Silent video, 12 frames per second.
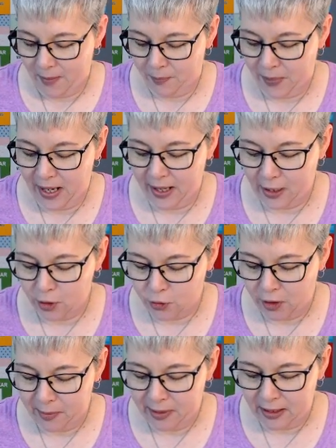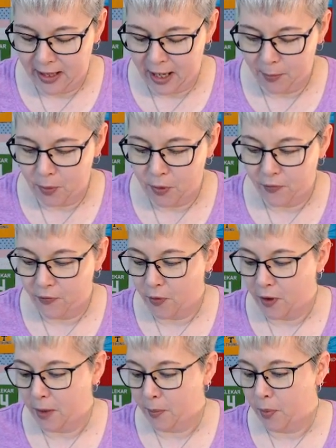being extremely late
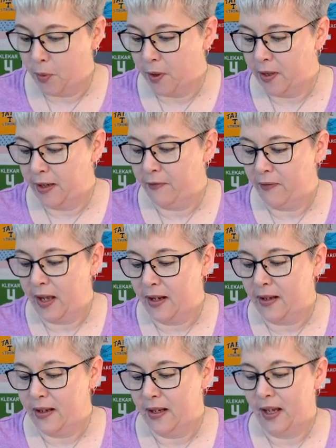for an important event.